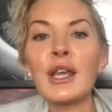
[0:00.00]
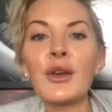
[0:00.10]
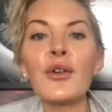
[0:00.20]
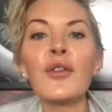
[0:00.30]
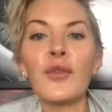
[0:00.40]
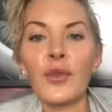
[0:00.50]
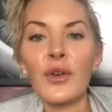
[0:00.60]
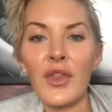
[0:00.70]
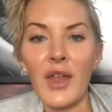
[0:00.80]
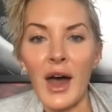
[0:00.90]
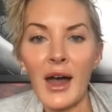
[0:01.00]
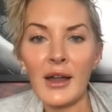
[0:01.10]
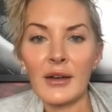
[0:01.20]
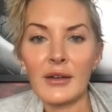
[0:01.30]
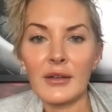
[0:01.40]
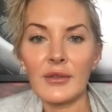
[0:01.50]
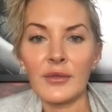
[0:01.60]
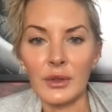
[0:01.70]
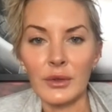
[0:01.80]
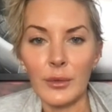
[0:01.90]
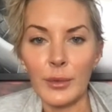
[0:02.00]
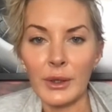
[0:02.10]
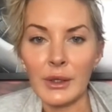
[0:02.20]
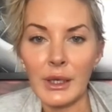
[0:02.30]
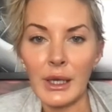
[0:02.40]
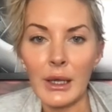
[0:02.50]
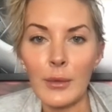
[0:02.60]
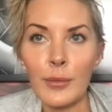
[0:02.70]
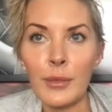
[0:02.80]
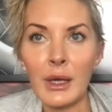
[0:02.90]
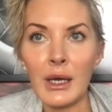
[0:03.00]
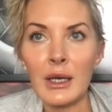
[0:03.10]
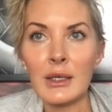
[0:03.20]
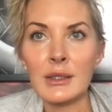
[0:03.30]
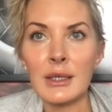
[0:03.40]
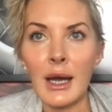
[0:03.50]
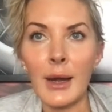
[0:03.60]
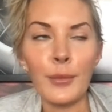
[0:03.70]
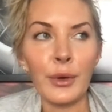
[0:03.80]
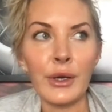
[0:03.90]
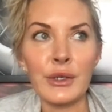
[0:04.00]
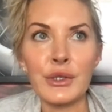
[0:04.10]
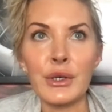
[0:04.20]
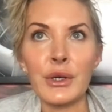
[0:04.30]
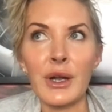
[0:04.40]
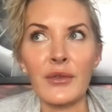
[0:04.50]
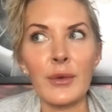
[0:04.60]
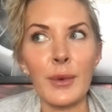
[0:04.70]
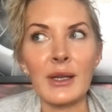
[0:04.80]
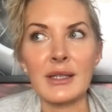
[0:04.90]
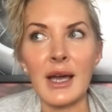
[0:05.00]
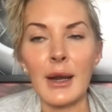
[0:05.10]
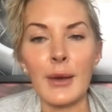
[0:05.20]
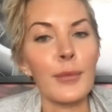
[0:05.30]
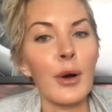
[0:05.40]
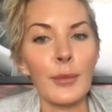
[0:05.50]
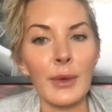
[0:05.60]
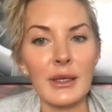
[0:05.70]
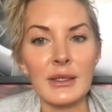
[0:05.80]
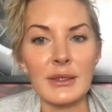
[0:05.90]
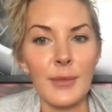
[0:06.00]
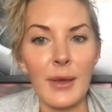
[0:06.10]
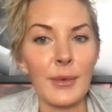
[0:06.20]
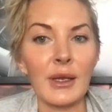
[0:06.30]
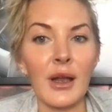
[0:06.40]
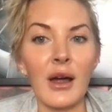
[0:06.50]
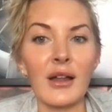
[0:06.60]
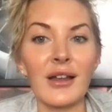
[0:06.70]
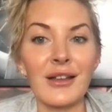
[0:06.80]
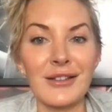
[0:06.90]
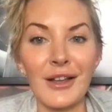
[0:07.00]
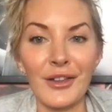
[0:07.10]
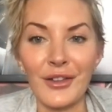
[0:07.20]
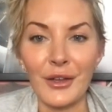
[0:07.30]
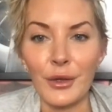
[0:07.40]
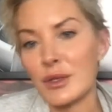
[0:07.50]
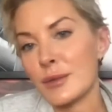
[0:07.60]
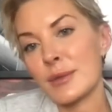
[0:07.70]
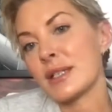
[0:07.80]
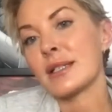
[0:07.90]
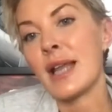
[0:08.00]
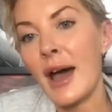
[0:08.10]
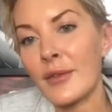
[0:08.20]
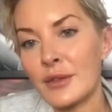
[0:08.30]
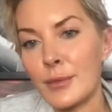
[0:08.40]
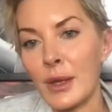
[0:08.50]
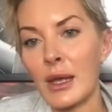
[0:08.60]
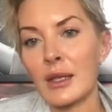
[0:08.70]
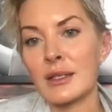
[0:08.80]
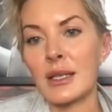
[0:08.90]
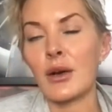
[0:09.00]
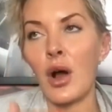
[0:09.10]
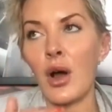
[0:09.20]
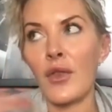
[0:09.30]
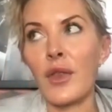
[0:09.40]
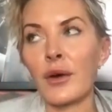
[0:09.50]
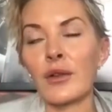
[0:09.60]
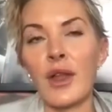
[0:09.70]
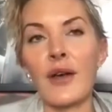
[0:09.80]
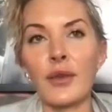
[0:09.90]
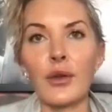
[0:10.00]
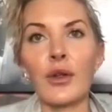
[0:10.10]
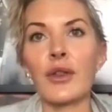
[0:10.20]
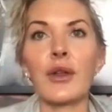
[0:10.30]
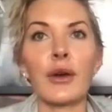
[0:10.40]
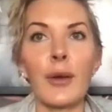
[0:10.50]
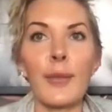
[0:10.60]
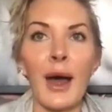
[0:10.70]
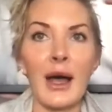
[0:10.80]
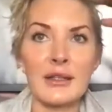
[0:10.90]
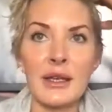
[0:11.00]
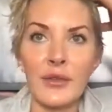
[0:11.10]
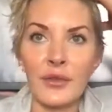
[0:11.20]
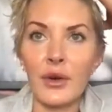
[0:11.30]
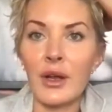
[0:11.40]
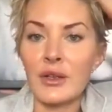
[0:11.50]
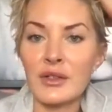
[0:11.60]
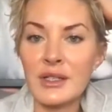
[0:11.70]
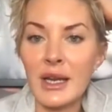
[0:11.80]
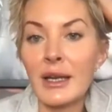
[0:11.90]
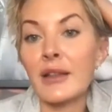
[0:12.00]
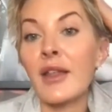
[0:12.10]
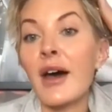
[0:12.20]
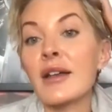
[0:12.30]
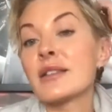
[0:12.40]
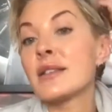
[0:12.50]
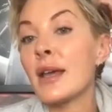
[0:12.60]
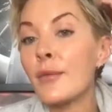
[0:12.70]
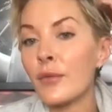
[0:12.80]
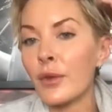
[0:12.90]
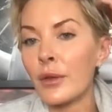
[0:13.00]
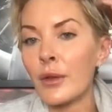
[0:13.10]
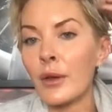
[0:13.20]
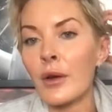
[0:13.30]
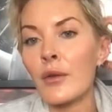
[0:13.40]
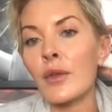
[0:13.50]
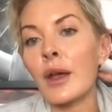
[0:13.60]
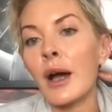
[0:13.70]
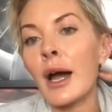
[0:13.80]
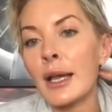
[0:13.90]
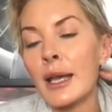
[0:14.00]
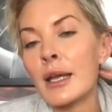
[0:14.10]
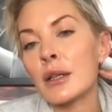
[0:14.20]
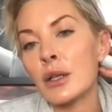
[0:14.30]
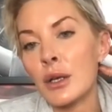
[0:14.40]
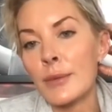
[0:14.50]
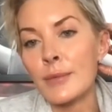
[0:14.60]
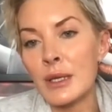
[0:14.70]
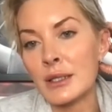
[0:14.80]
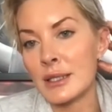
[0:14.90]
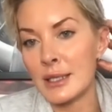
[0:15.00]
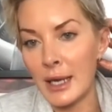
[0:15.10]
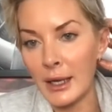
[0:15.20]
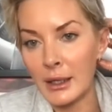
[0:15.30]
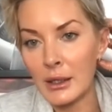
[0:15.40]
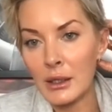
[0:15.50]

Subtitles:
you for that vulnerability, because I'm pretty sure everybody's had a moment, maybe not exactly like yours, but it doesn't have to be. It's there on their level and their capacity for understanding that same feeling of like, I can't look at me today.